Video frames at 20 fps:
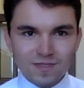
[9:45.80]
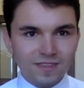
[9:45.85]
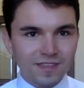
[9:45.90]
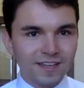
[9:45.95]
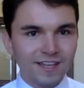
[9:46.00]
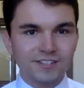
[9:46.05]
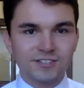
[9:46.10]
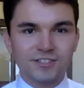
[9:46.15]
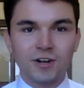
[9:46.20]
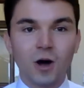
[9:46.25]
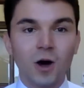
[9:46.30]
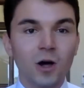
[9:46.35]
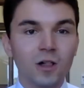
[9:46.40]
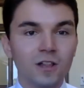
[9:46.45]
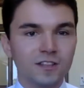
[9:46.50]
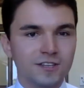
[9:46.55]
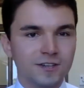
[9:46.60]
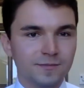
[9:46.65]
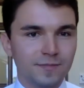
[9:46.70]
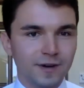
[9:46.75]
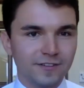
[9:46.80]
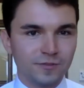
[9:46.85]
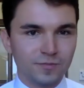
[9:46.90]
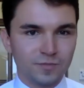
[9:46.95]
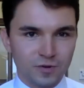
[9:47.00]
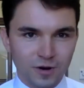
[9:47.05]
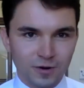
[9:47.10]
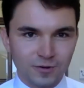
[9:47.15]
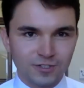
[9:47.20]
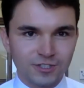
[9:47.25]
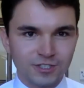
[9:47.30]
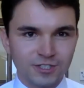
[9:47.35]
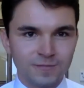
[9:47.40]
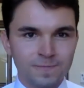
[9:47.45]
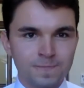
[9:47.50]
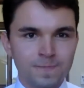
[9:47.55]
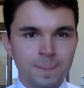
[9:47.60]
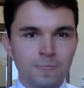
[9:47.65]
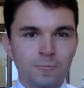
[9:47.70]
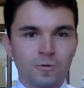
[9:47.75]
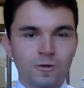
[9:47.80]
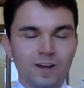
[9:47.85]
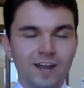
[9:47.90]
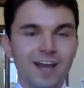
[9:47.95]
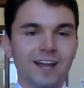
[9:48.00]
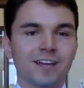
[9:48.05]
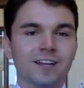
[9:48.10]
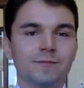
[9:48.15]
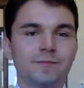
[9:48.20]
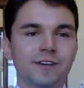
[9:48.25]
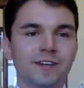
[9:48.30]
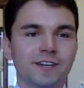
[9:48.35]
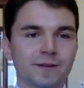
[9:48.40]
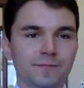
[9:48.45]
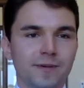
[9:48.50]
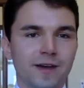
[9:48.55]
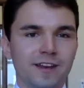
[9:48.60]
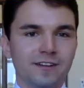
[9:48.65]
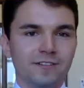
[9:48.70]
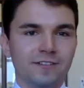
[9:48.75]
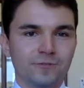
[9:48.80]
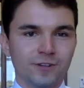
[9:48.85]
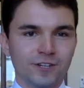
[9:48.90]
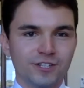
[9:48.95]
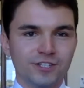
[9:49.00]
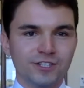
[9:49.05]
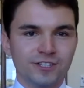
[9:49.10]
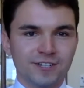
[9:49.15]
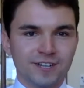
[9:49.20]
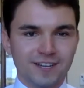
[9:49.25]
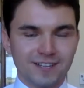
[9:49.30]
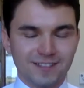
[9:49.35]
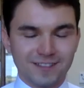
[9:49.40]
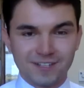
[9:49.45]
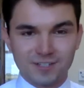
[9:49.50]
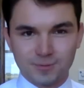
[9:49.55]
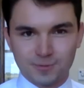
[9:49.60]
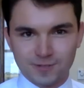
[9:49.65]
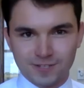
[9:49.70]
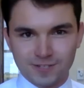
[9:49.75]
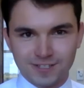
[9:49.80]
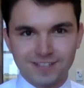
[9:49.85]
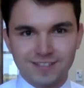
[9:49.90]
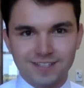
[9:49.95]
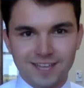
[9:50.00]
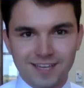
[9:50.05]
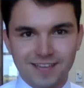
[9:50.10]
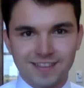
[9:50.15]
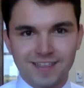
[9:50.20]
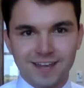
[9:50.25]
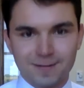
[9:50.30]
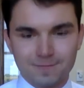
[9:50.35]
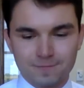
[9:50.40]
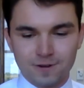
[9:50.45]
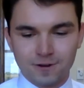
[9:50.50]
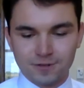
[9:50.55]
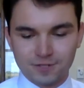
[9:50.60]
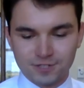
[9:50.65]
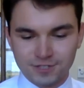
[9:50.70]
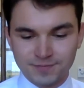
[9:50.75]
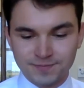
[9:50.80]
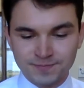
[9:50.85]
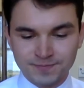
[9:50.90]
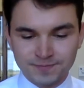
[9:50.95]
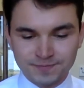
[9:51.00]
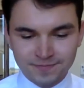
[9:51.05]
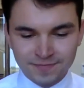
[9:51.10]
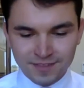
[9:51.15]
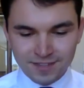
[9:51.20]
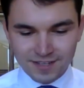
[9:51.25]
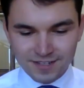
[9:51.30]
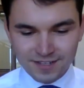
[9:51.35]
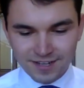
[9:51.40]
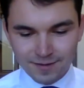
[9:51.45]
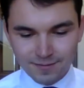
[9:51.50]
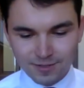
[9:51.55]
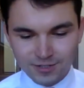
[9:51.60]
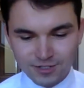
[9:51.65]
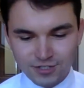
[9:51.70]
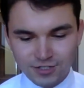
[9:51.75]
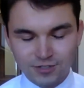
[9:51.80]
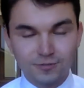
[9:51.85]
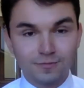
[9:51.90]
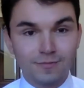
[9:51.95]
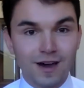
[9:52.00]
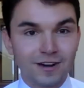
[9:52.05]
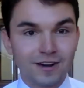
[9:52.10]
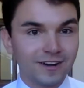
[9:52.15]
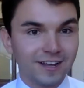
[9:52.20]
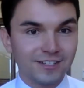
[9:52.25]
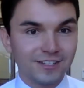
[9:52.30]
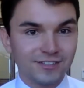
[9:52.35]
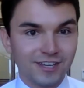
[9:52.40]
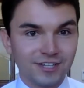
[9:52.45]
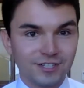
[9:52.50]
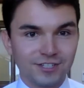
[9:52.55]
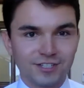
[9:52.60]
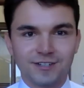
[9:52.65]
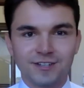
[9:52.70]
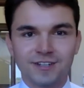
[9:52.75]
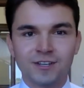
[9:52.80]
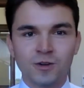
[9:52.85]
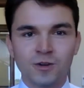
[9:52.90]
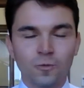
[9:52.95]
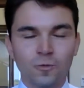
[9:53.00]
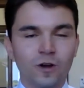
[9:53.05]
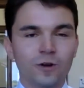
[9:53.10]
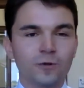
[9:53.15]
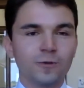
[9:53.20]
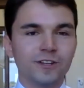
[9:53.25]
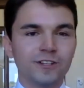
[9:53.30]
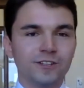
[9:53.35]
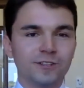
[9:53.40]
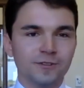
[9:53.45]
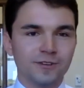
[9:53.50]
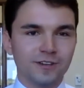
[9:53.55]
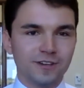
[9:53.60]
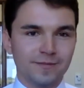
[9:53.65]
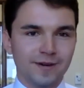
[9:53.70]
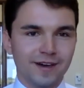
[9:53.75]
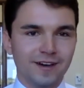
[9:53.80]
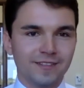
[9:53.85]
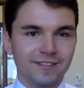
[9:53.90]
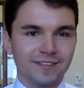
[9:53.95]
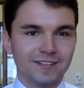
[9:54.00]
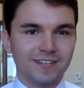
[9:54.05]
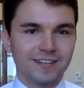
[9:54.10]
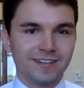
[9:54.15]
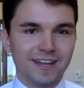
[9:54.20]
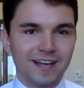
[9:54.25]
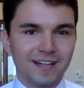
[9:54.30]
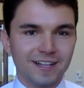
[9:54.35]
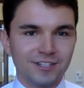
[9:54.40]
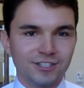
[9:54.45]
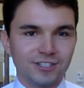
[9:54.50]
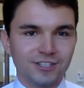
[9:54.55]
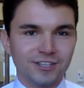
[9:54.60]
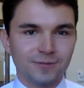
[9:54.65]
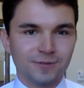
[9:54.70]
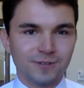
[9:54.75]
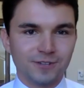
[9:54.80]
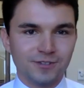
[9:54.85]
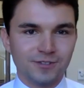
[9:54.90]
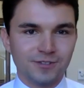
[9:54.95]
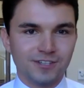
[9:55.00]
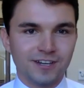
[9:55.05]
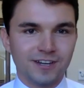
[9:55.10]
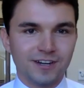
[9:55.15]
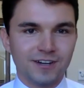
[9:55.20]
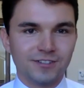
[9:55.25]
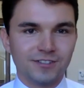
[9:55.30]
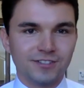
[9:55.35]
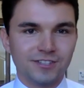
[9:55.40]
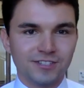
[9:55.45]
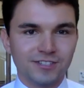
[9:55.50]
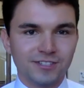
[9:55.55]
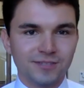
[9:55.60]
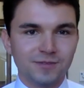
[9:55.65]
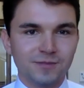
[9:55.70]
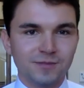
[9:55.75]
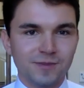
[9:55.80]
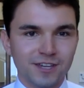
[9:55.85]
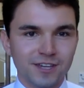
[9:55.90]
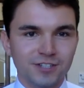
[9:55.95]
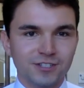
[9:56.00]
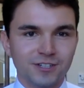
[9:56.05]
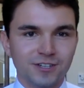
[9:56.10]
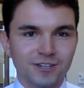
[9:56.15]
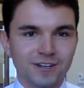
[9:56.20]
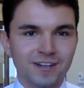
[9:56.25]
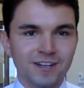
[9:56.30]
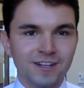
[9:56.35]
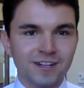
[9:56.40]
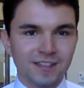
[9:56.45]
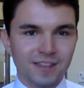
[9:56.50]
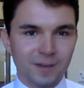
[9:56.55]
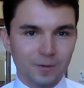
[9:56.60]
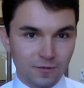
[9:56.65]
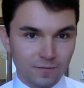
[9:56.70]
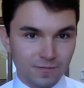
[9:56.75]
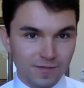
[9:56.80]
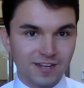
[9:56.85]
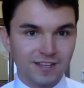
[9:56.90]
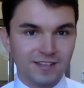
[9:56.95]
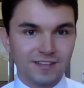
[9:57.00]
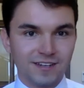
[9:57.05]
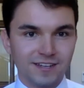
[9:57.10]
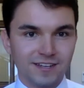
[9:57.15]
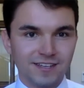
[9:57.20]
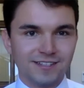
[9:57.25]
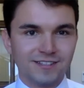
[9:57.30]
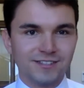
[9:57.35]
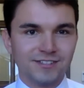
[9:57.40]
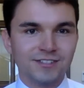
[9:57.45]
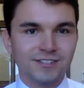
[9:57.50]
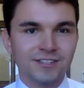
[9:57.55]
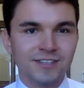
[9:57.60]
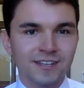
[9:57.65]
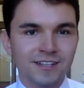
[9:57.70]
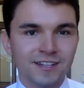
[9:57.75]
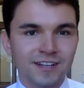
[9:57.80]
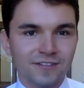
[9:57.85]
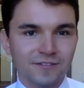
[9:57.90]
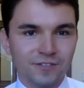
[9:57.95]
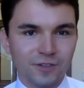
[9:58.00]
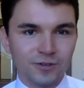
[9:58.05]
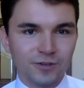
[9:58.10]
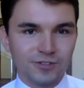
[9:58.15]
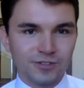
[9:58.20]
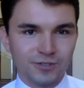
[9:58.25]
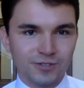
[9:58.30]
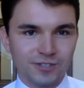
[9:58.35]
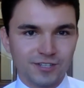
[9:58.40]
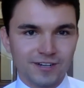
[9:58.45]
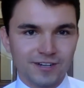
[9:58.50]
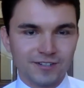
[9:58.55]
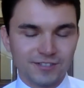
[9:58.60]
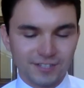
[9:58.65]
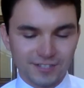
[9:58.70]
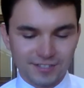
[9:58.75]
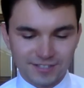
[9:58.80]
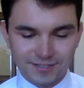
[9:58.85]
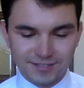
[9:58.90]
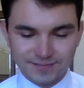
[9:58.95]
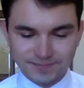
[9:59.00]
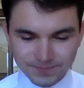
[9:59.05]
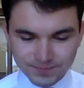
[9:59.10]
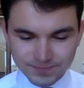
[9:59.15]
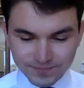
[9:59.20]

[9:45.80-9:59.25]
It's an all of the above approach. We're not going to be a competitive region unless we take that approach. Number 2, modernization. What are we doing about the technology that we're using on our system to make sure that we're meeting the needs of those using our system